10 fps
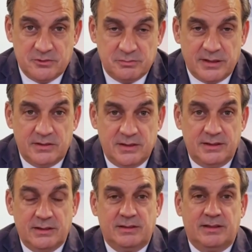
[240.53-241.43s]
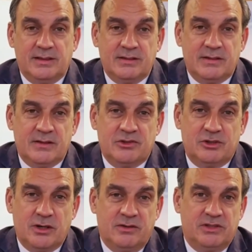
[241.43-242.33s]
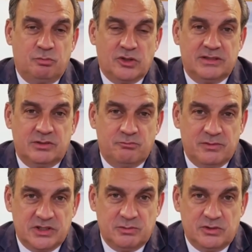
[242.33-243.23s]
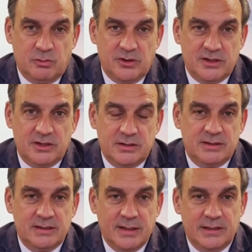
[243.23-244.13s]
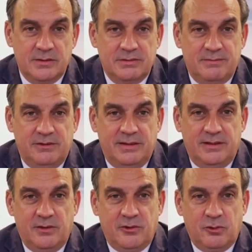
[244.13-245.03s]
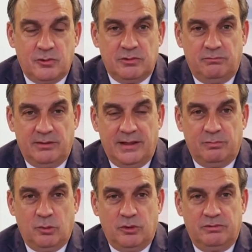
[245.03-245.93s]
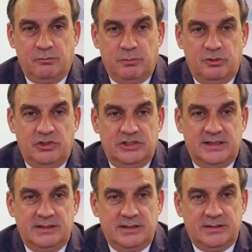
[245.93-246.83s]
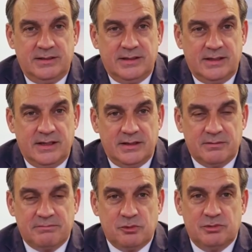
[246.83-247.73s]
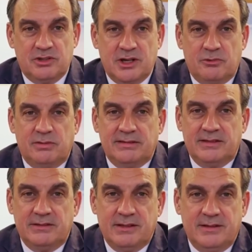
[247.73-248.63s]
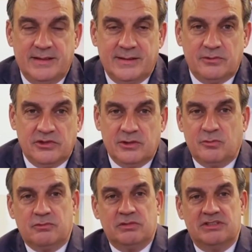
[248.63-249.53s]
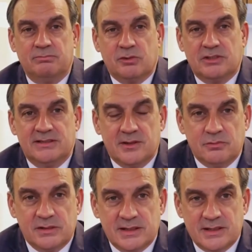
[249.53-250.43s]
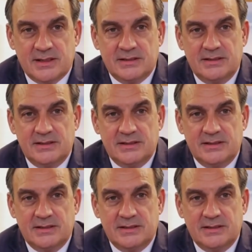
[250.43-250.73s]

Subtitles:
of the market. The stock is priced reasonably well and has a dividend yield of 8.3%. My third stock pick is TC Energy Corp, symbol TRP.